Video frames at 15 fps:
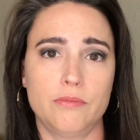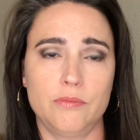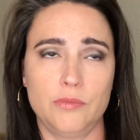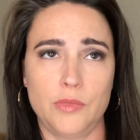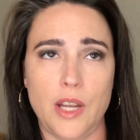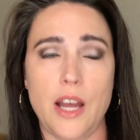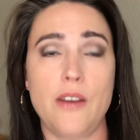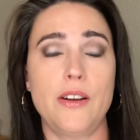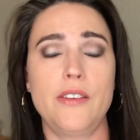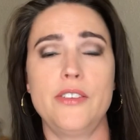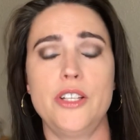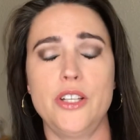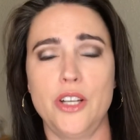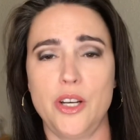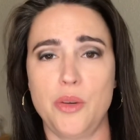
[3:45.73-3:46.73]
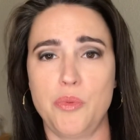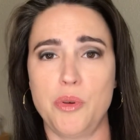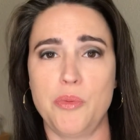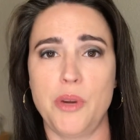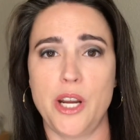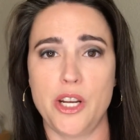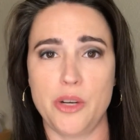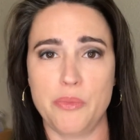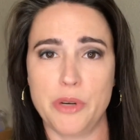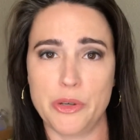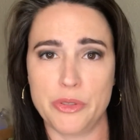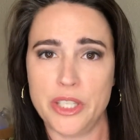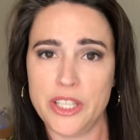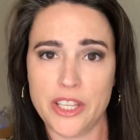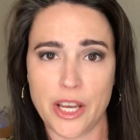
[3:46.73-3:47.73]
however you're gonna prepare your
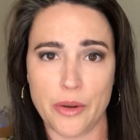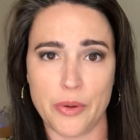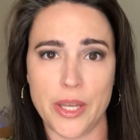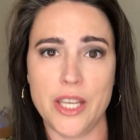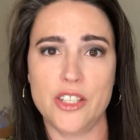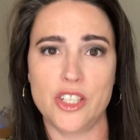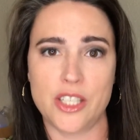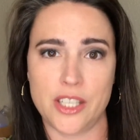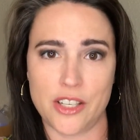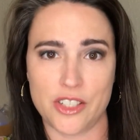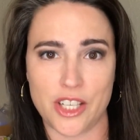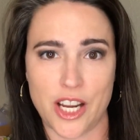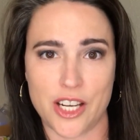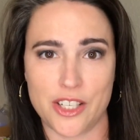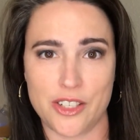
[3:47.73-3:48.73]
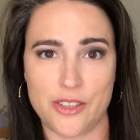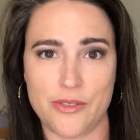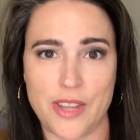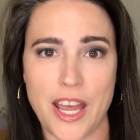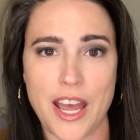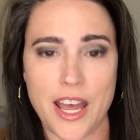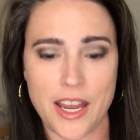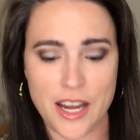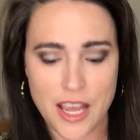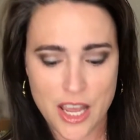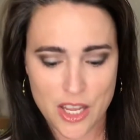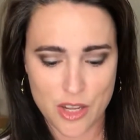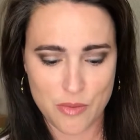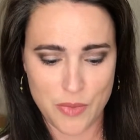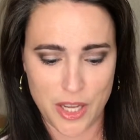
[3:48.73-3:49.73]
protein that week. She tells you how to do that.
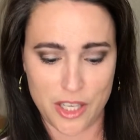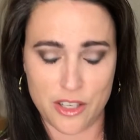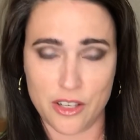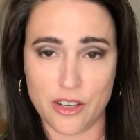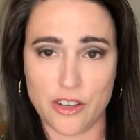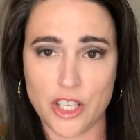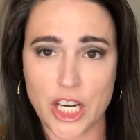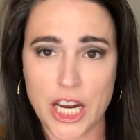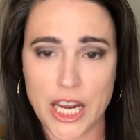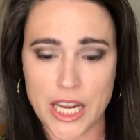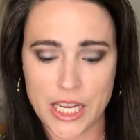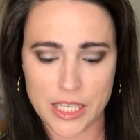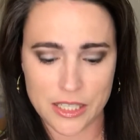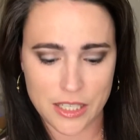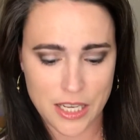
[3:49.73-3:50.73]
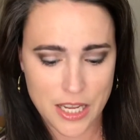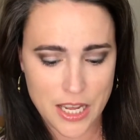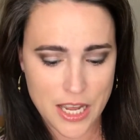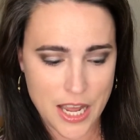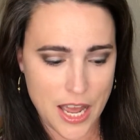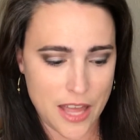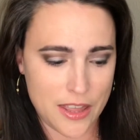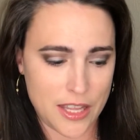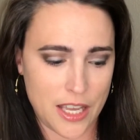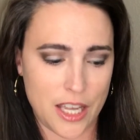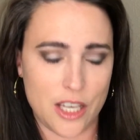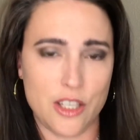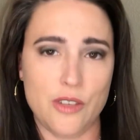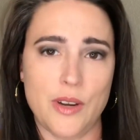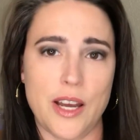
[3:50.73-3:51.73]
You make your grain, and
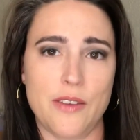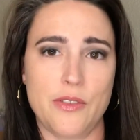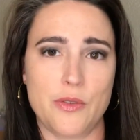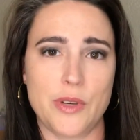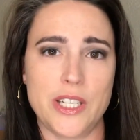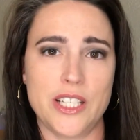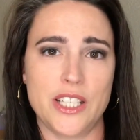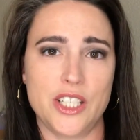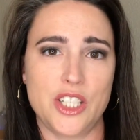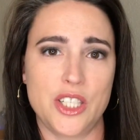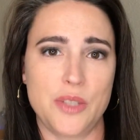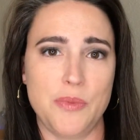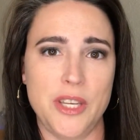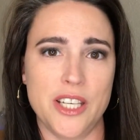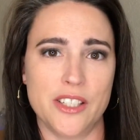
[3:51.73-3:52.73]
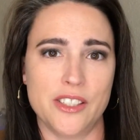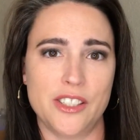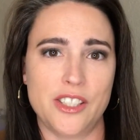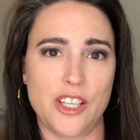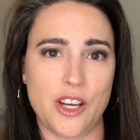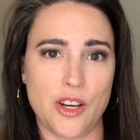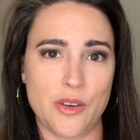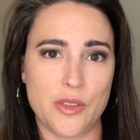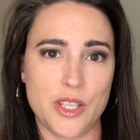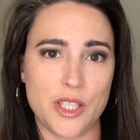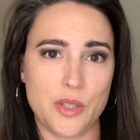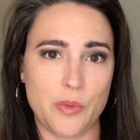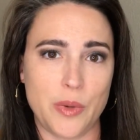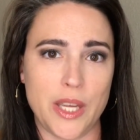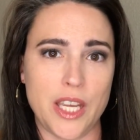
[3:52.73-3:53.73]
then you have 3 delicious meals. So
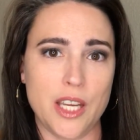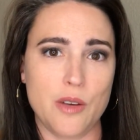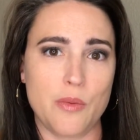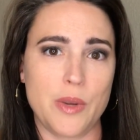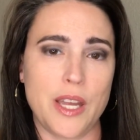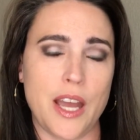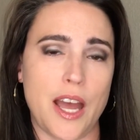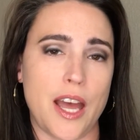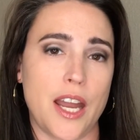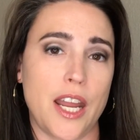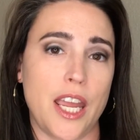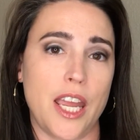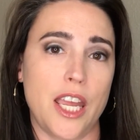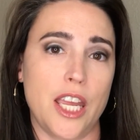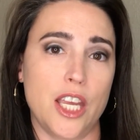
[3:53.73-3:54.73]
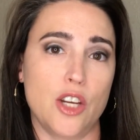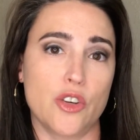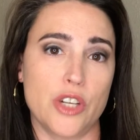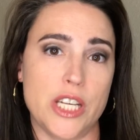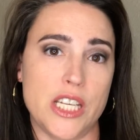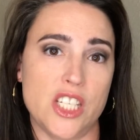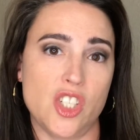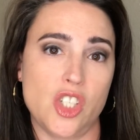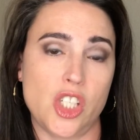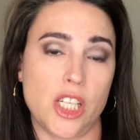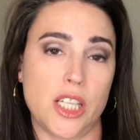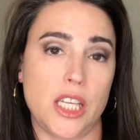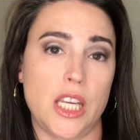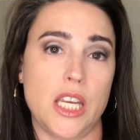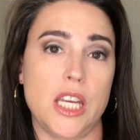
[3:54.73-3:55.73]
this week we had a green
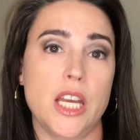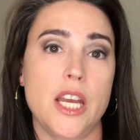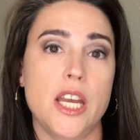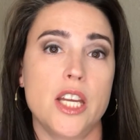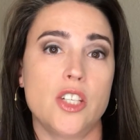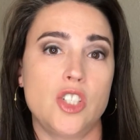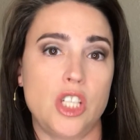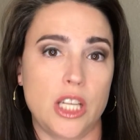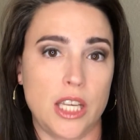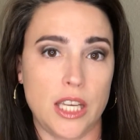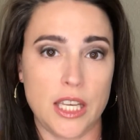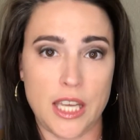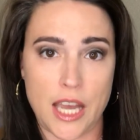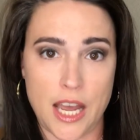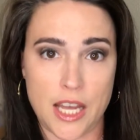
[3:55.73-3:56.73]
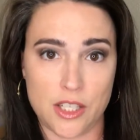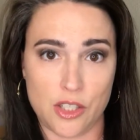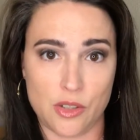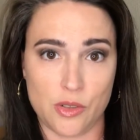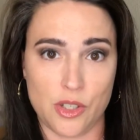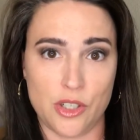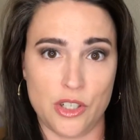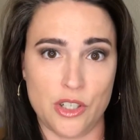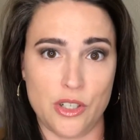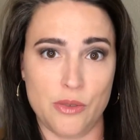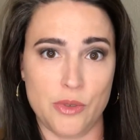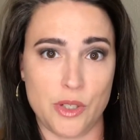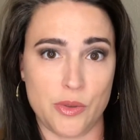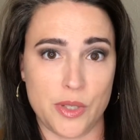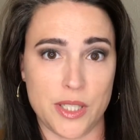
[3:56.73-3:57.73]
chili chicken casserole,
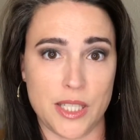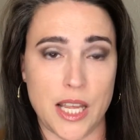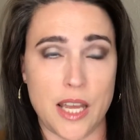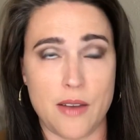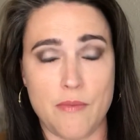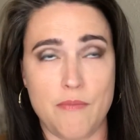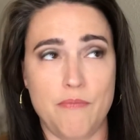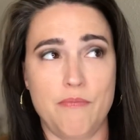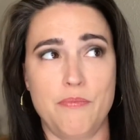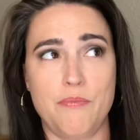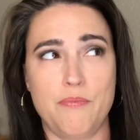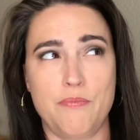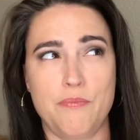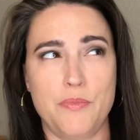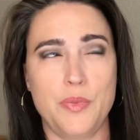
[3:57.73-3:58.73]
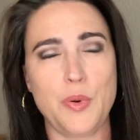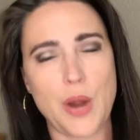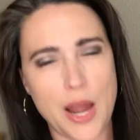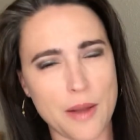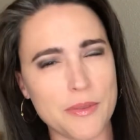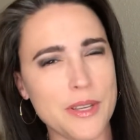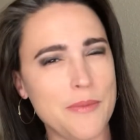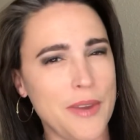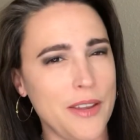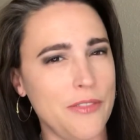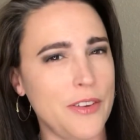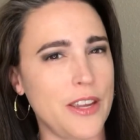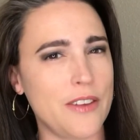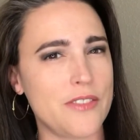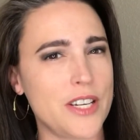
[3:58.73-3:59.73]
which was probably my
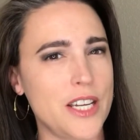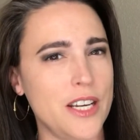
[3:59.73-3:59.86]
favorite